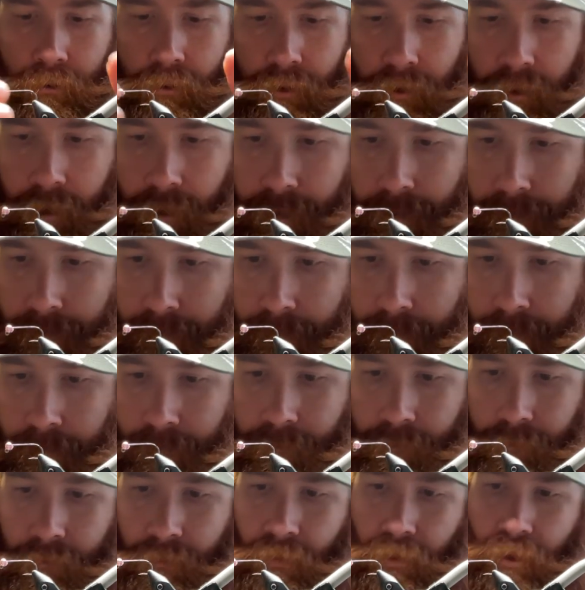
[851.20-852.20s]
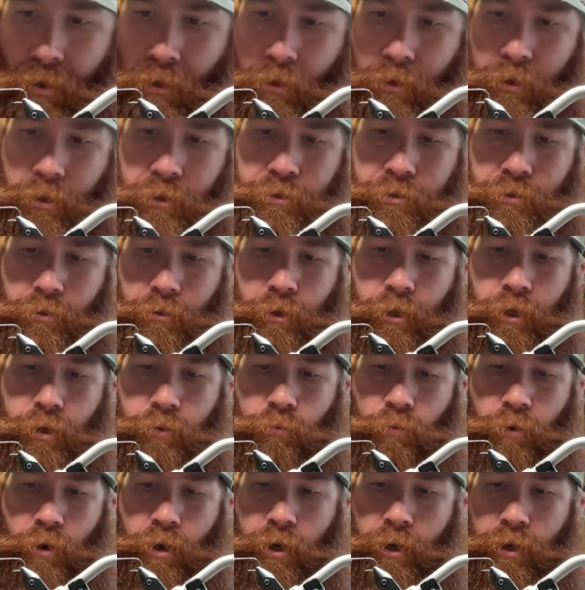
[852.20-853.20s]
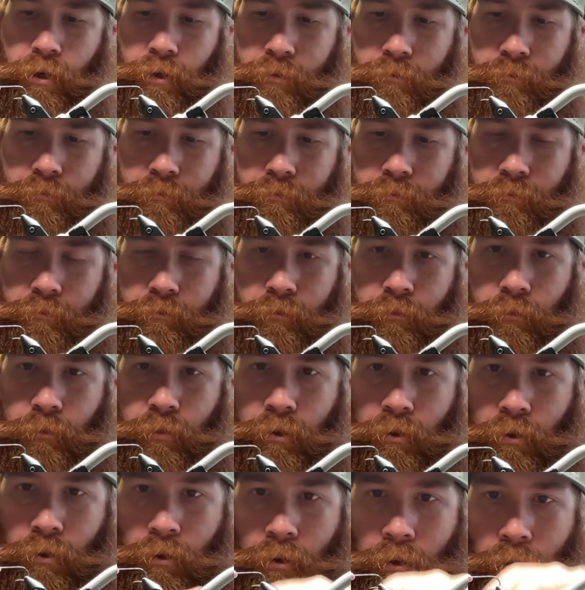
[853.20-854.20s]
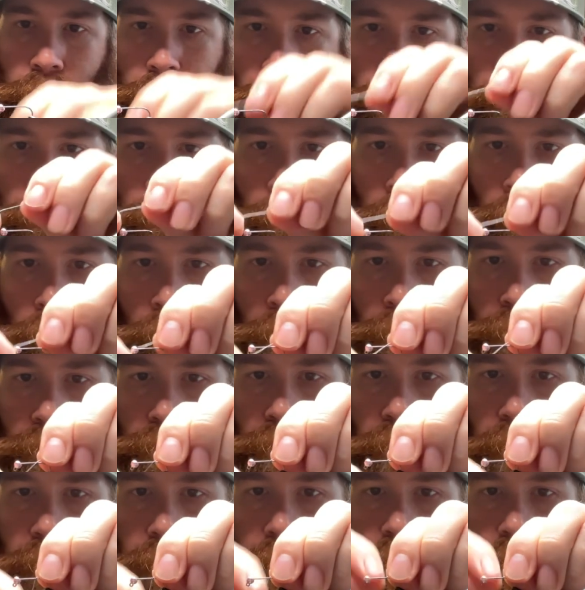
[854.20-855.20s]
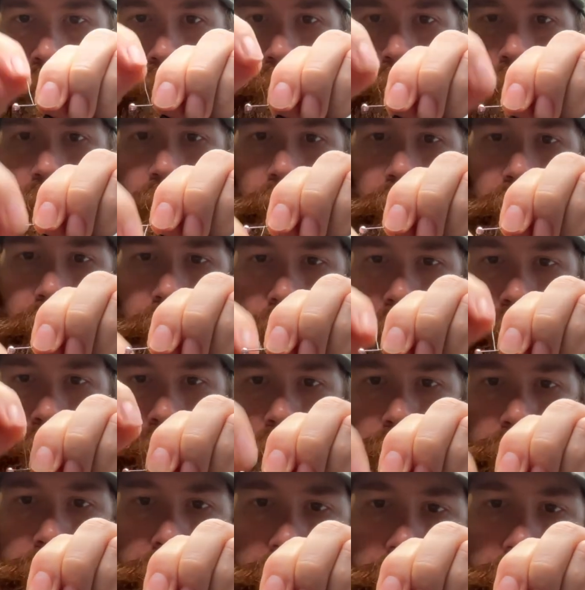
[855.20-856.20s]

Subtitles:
Okay, get your lead wire, 7/8 rabs.